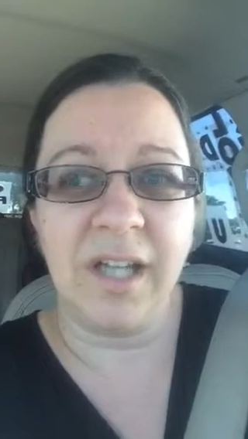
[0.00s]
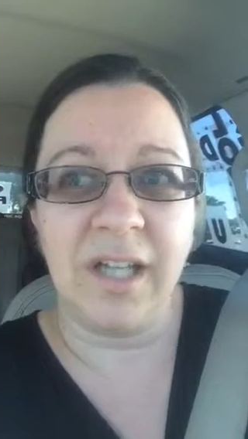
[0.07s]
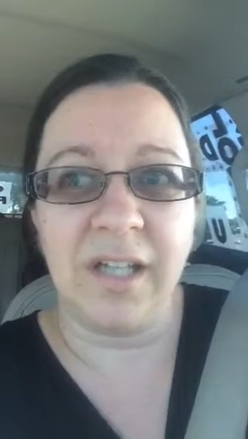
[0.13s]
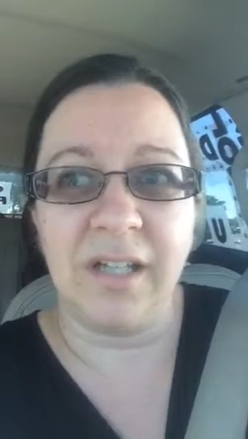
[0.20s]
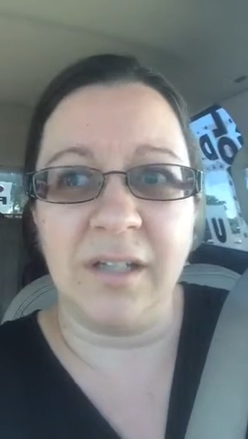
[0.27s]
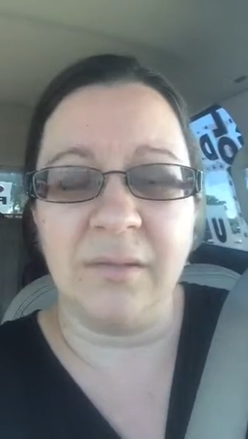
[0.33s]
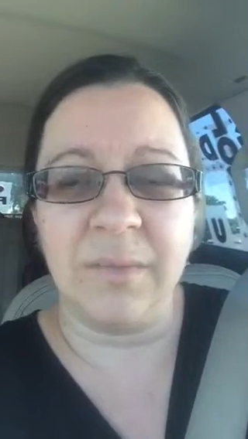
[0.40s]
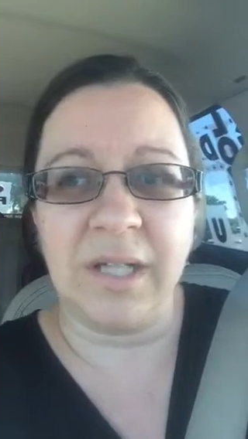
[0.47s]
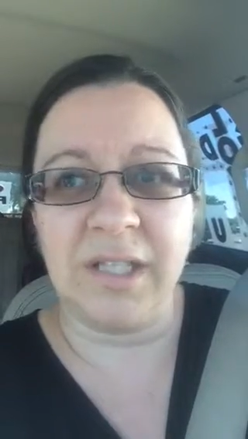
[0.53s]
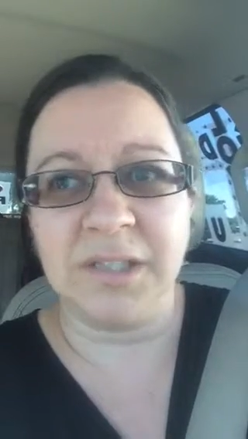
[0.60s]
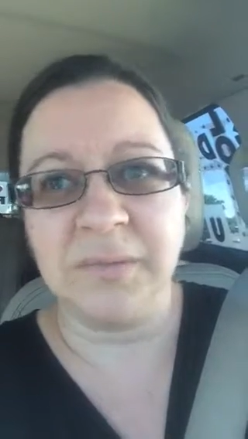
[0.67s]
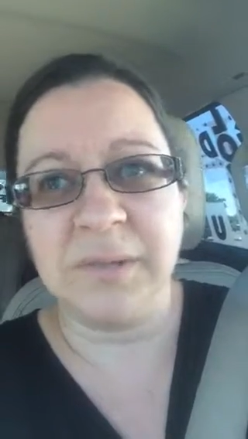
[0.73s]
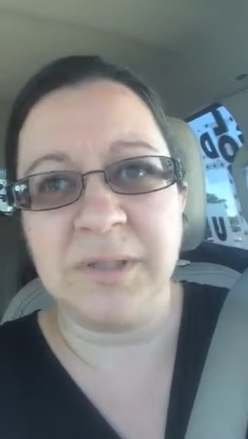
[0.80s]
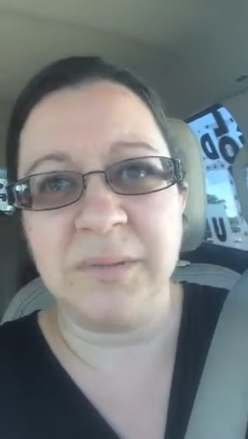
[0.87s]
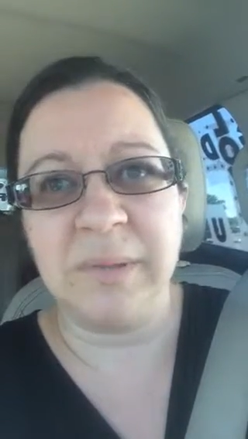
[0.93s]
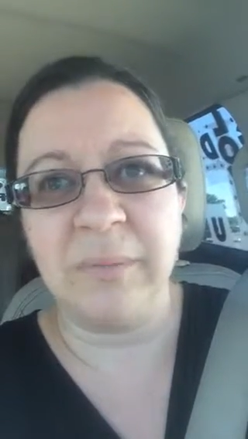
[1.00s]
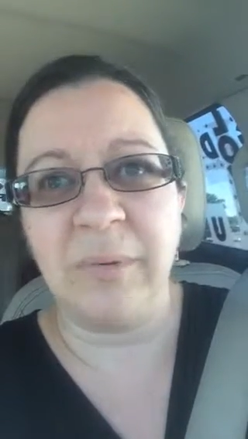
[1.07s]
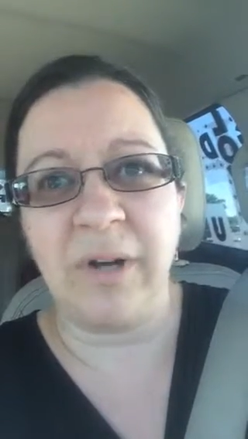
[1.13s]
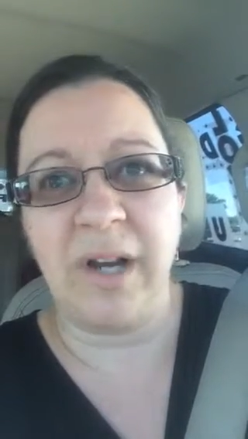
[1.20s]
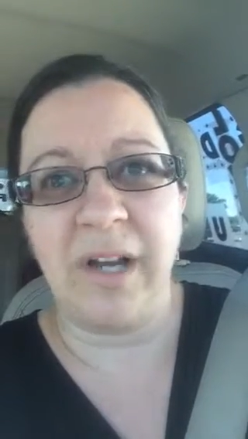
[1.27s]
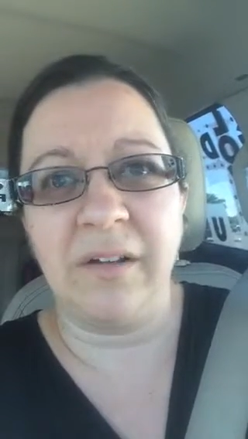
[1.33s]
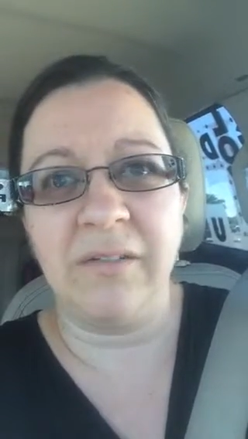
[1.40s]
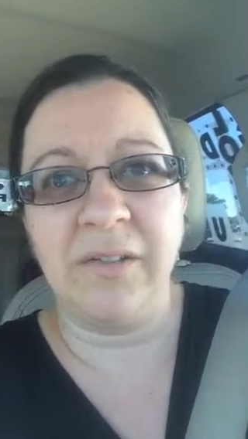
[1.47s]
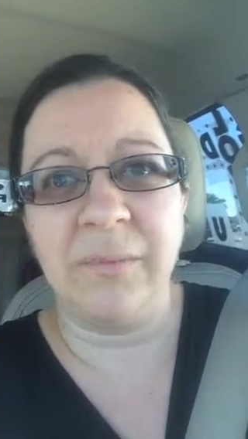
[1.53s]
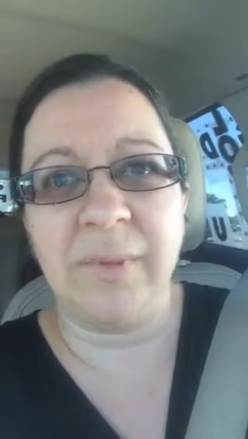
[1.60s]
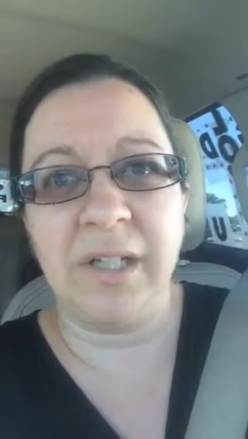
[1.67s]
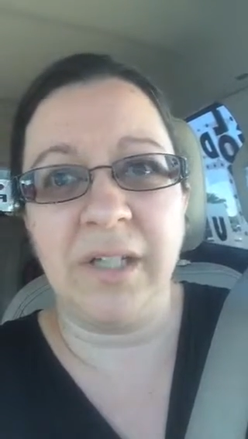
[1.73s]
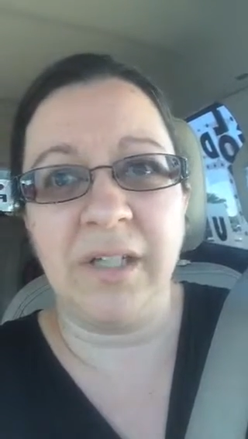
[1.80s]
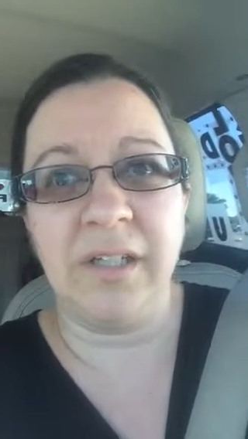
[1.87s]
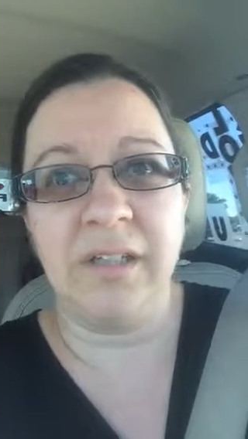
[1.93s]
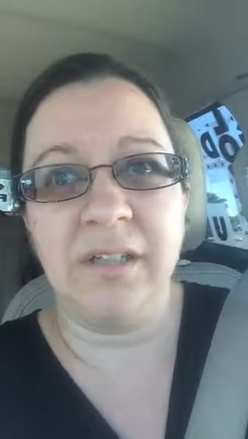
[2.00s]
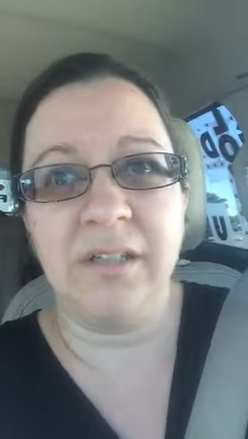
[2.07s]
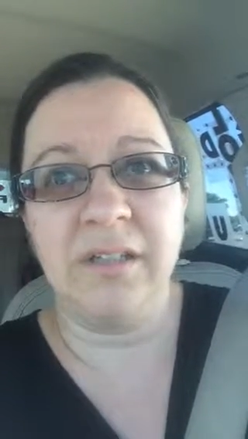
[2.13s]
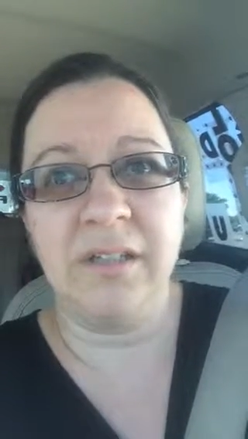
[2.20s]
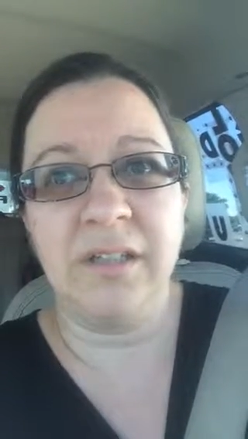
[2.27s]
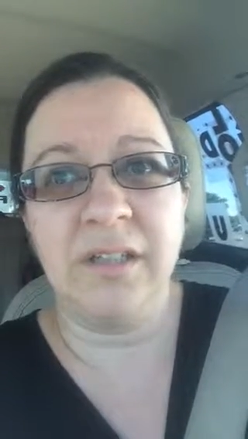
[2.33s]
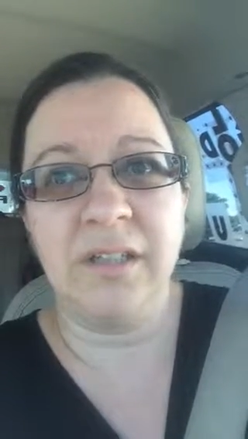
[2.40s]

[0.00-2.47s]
and my husband's been praying for me,